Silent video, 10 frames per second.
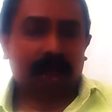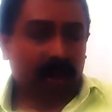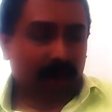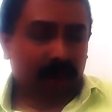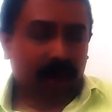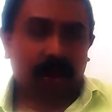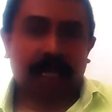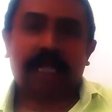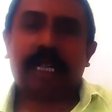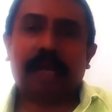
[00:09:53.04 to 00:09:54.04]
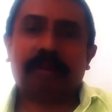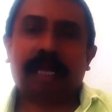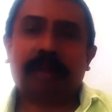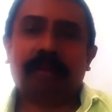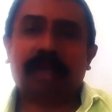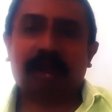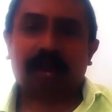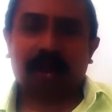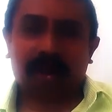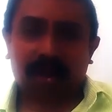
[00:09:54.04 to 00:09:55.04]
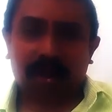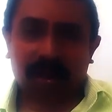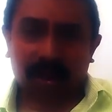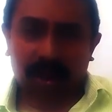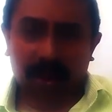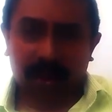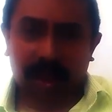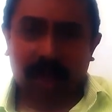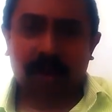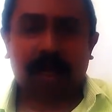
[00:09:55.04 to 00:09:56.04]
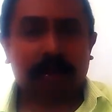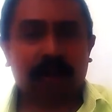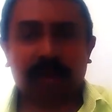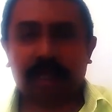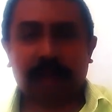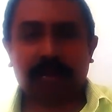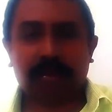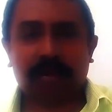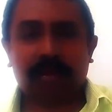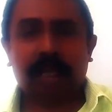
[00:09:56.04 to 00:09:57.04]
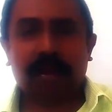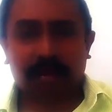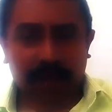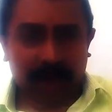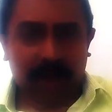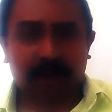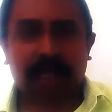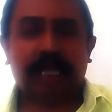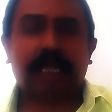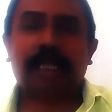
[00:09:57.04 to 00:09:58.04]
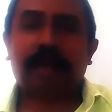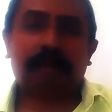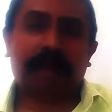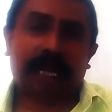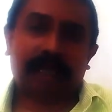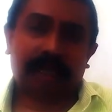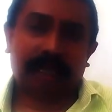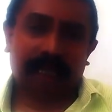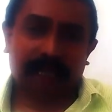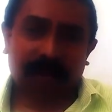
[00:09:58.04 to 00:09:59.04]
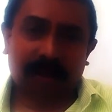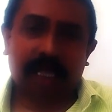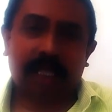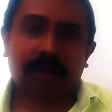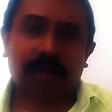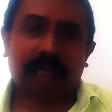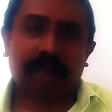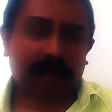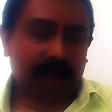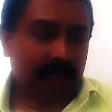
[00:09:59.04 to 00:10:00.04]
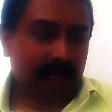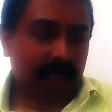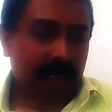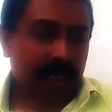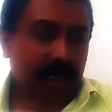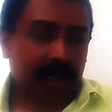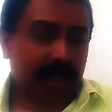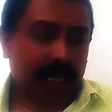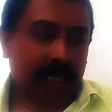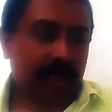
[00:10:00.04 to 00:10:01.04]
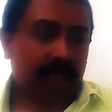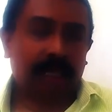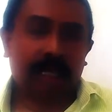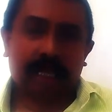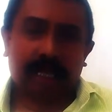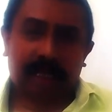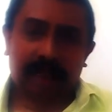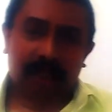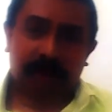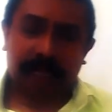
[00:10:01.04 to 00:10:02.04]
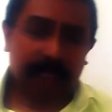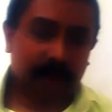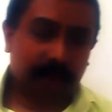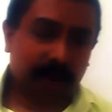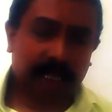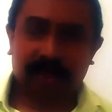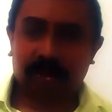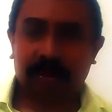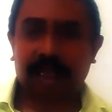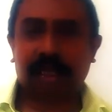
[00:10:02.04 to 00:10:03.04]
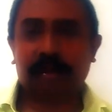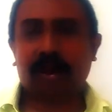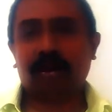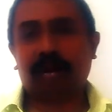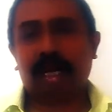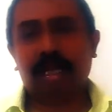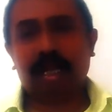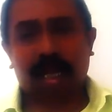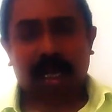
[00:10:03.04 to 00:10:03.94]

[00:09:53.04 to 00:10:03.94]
not to condemn them, not to look down upon them, but to treat them as equal humans, right? In this manner, the poet speaks about one